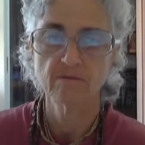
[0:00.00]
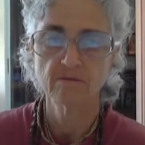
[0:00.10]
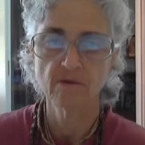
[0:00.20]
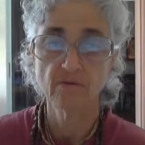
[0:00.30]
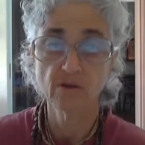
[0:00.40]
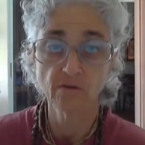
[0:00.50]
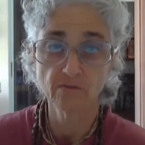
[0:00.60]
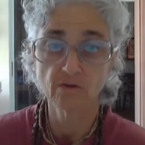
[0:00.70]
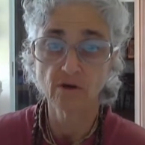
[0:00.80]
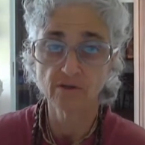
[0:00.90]
and the
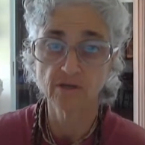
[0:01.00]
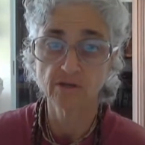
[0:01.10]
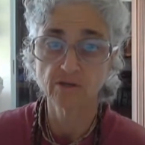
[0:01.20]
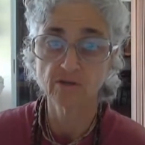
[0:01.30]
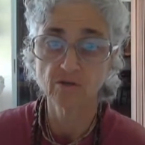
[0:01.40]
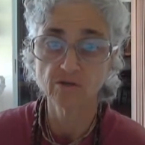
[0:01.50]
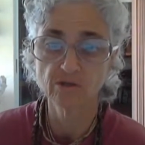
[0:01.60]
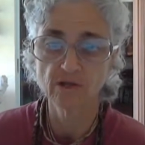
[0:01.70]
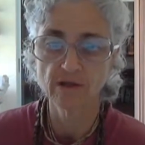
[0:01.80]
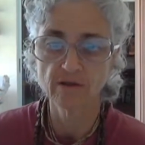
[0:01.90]
difficulties
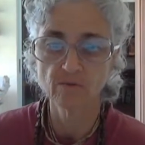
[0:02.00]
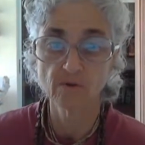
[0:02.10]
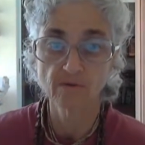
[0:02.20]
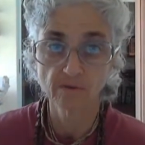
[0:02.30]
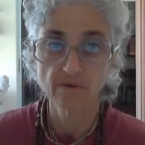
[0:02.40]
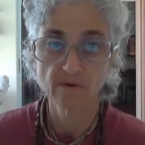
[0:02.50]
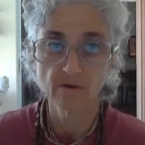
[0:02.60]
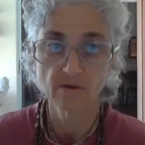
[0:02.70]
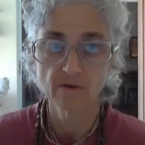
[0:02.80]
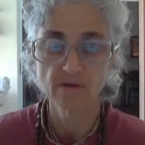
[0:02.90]
associated with
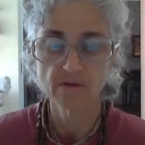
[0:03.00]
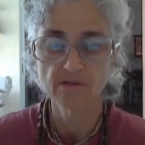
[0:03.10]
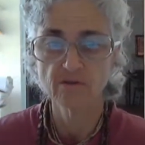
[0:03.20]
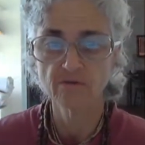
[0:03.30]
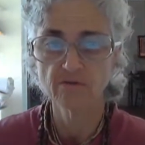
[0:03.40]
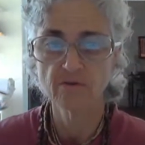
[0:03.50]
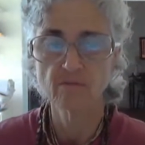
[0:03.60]
these different